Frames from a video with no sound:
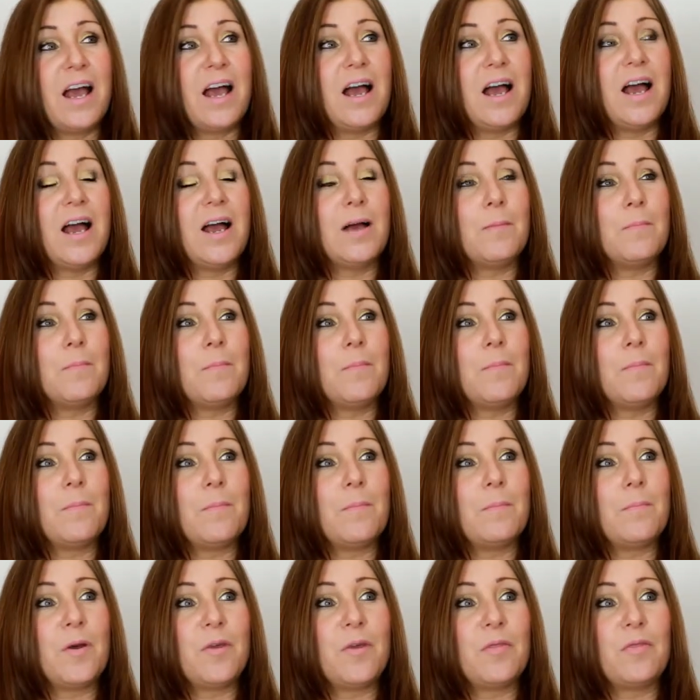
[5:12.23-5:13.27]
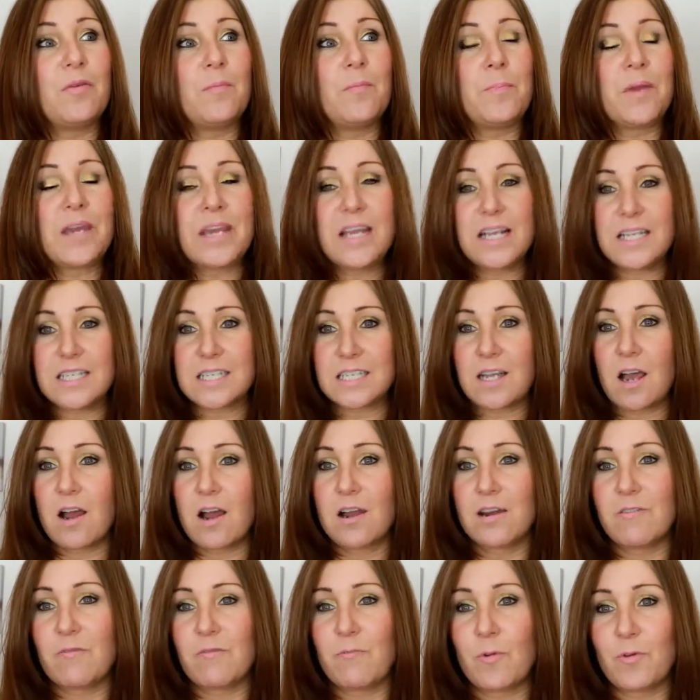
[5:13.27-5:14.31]
But the biggest
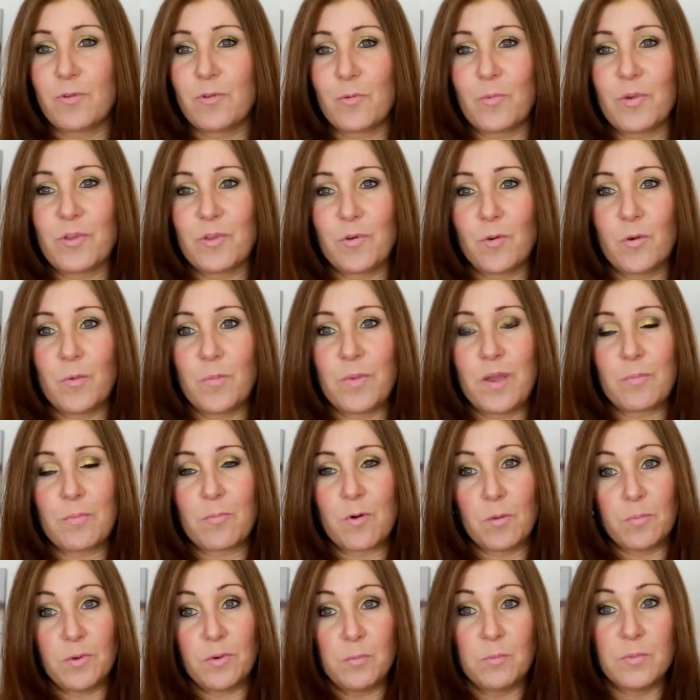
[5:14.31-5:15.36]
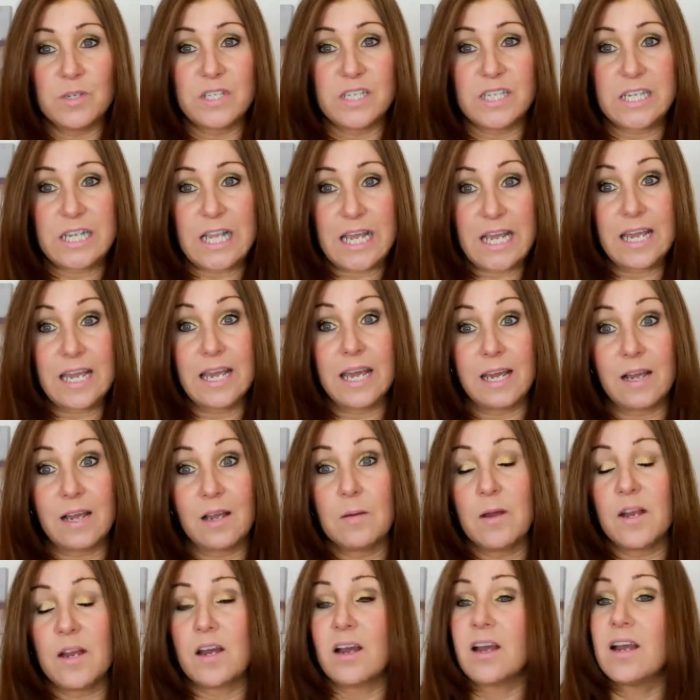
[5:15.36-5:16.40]
kind of one that we thought would be a problem was
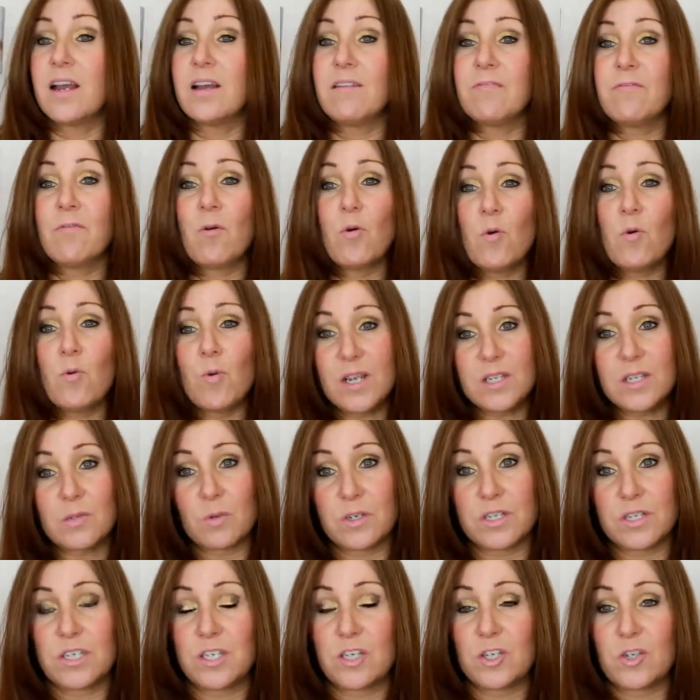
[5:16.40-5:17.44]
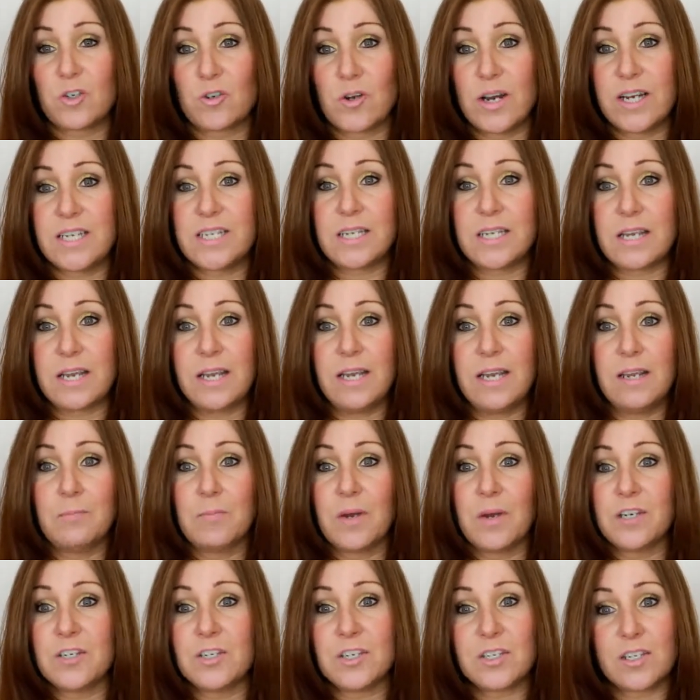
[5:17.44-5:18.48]
skiing, and I have always wanted to try
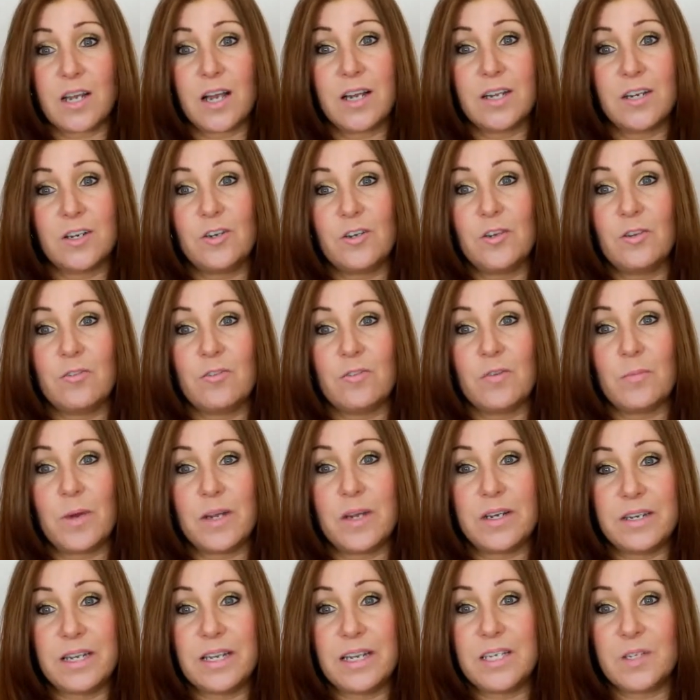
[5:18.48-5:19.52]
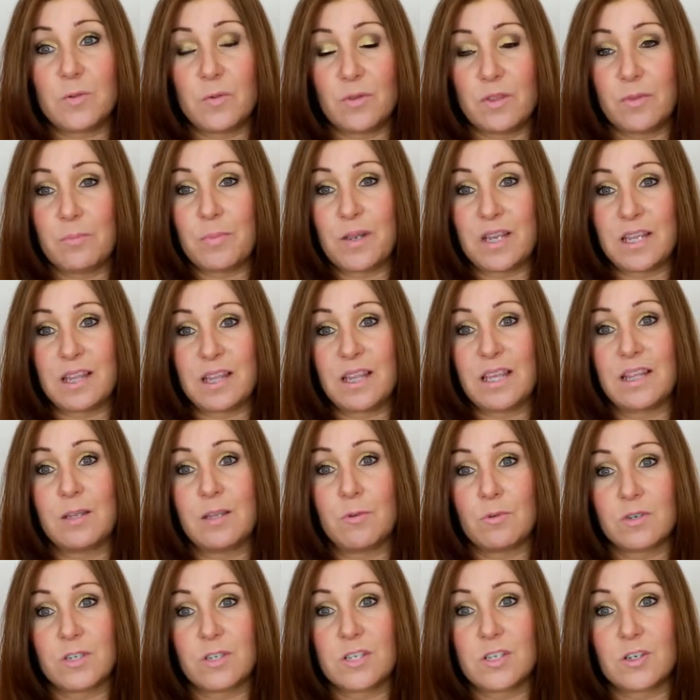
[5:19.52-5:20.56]
skiing, but I just kind of knew that my knees were the big thing
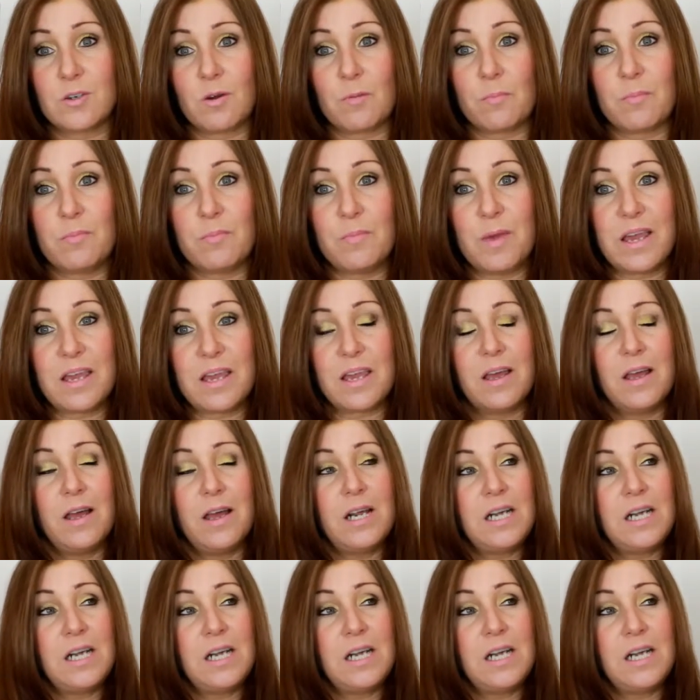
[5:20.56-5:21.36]
that would stop me.